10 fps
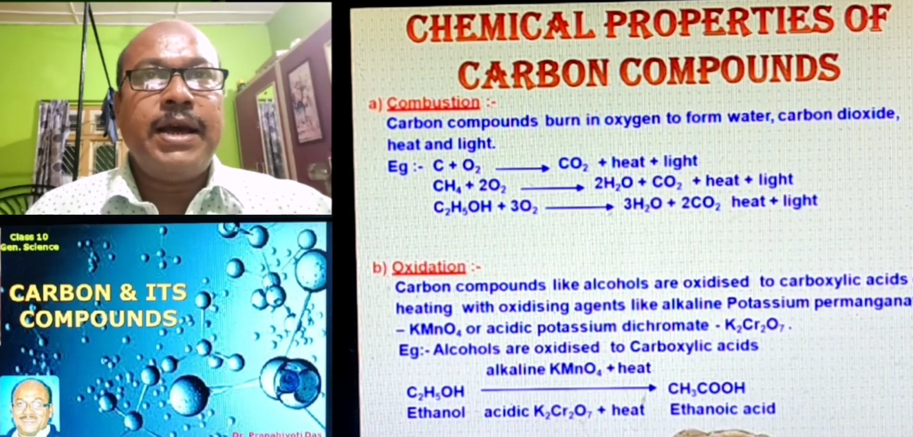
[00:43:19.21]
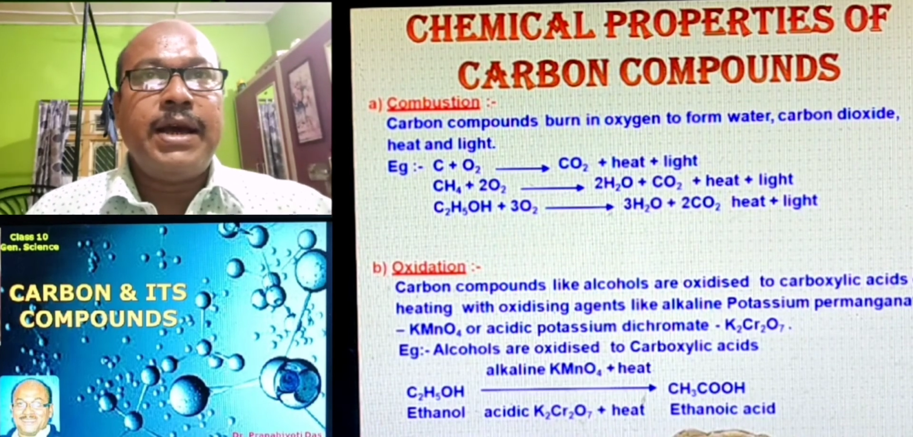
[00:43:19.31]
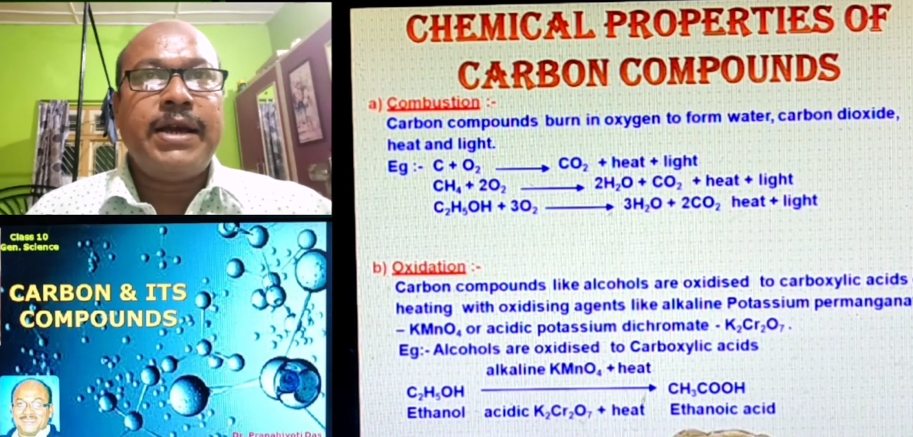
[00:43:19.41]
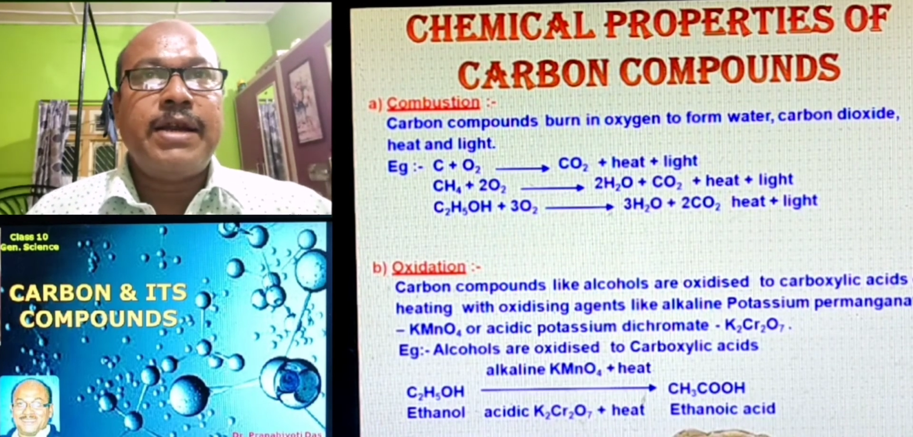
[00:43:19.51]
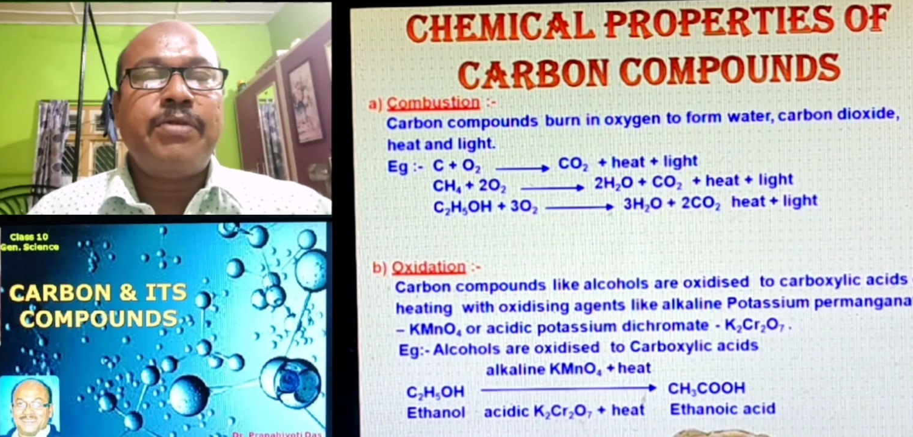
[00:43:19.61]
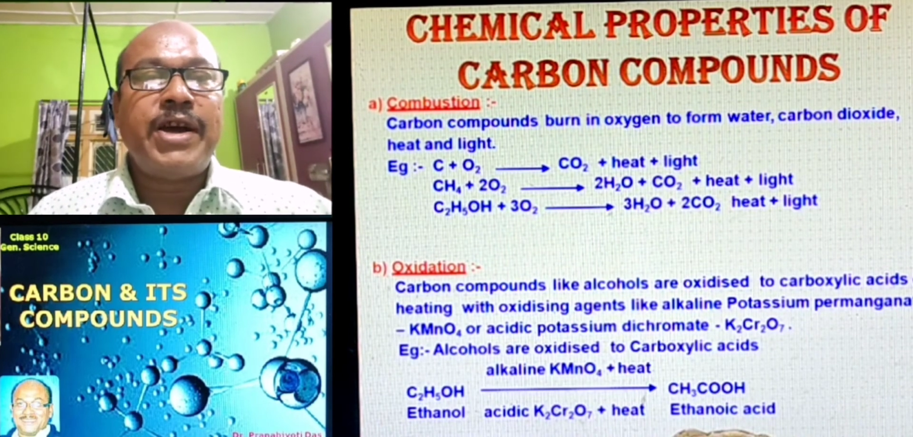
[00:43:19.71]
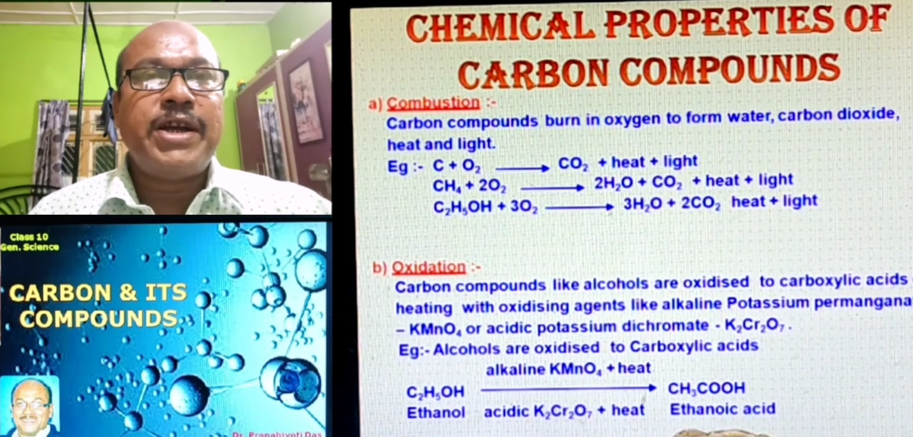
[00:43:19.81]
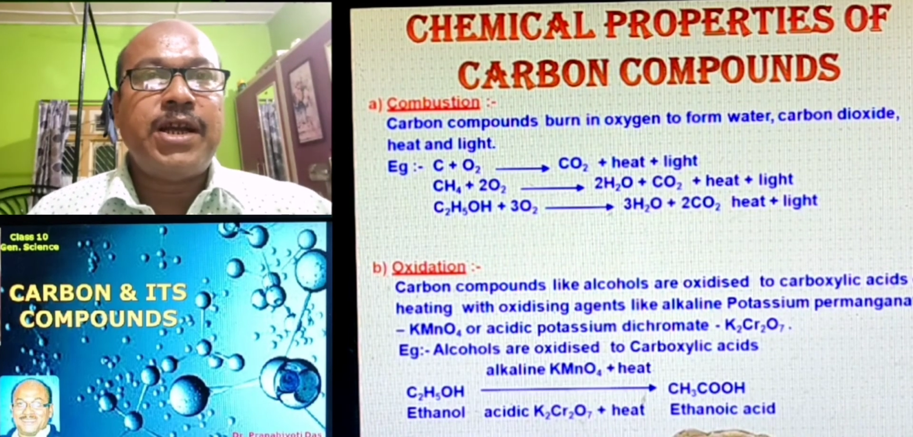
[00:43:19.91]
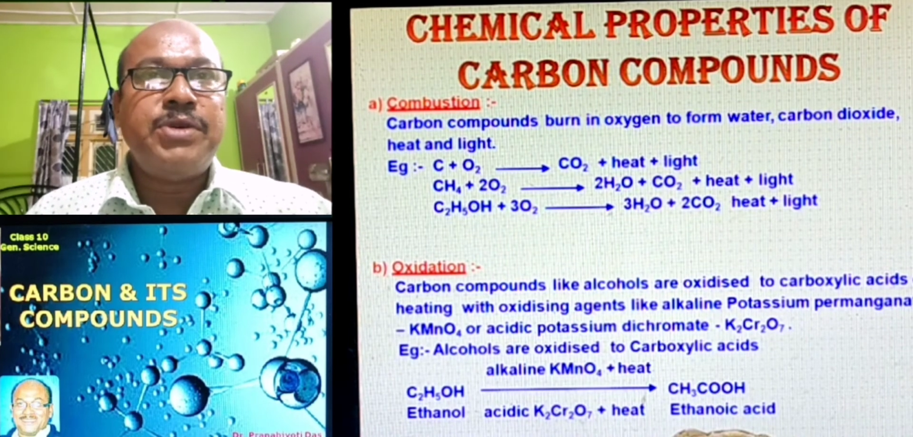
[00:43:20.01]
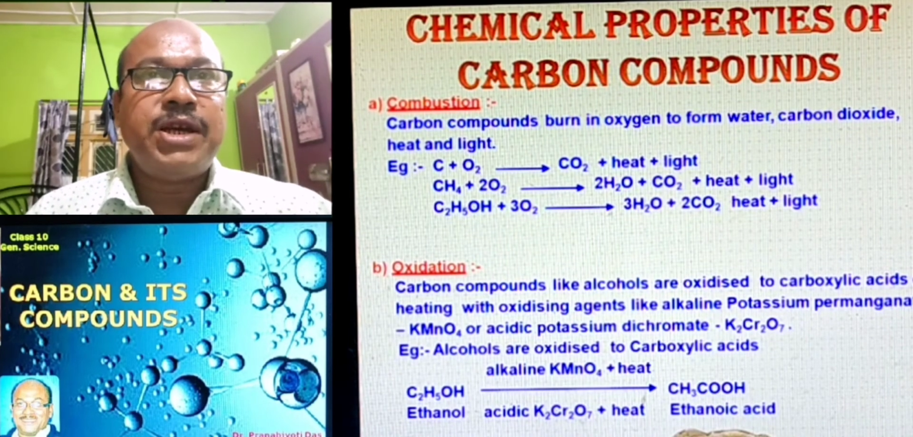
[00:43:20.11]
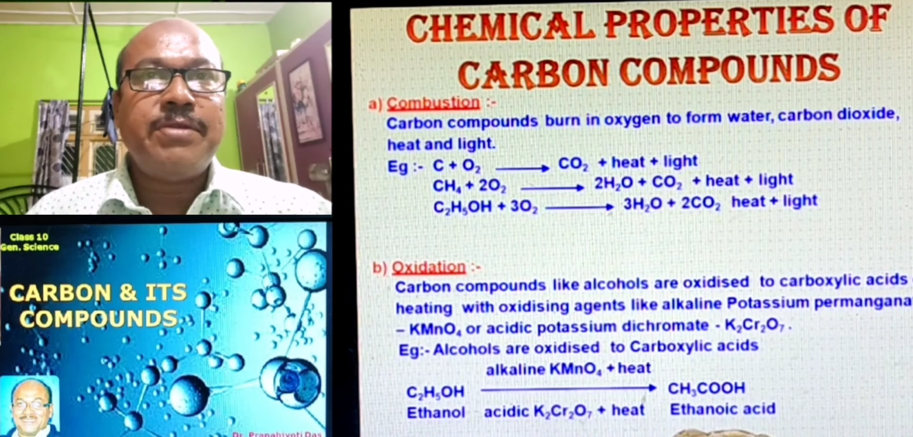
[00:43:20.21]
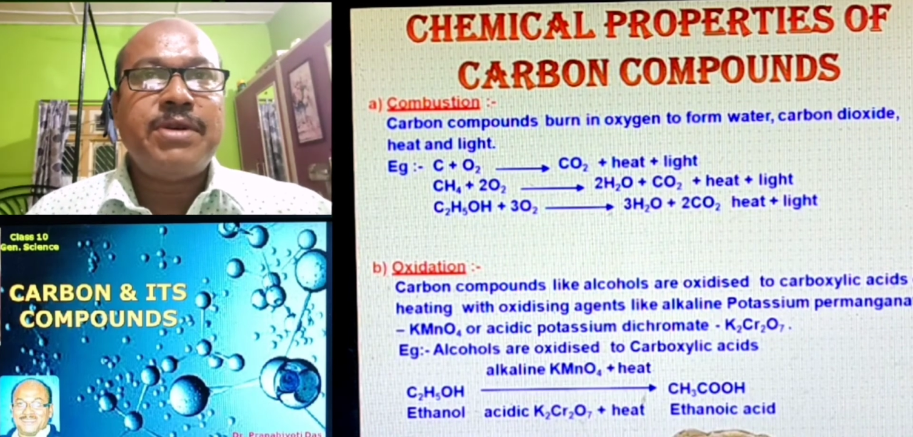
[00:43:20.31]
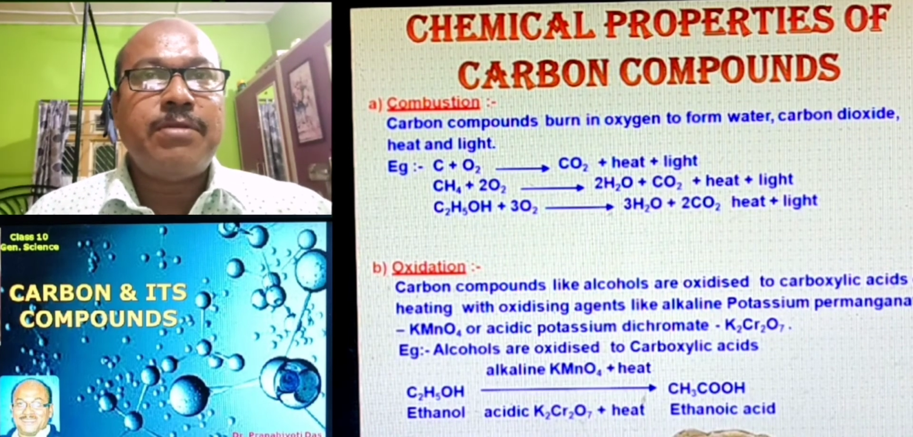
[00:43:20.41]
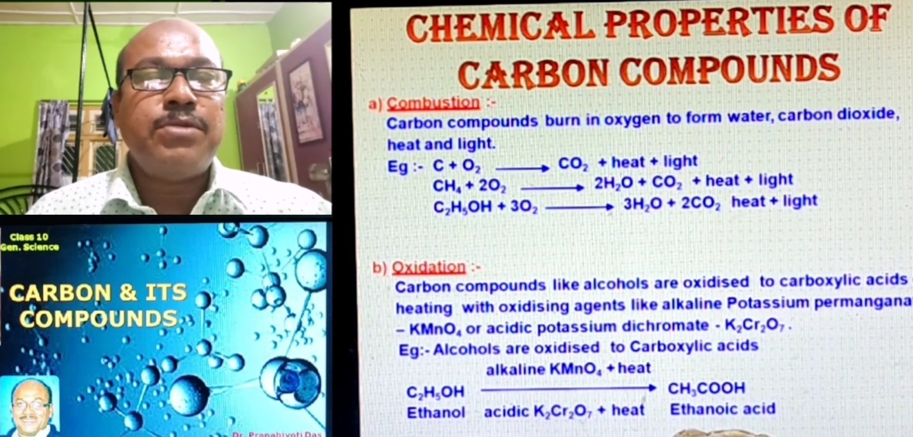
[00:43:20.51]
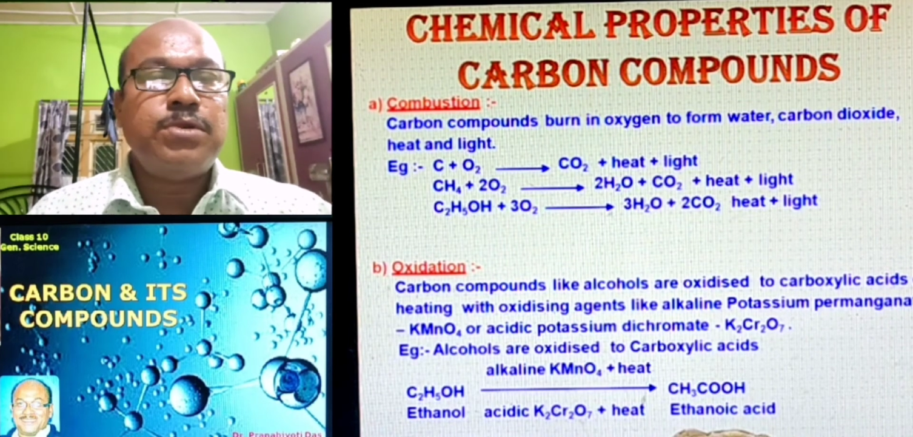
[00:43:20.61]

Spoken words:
And then finally we have come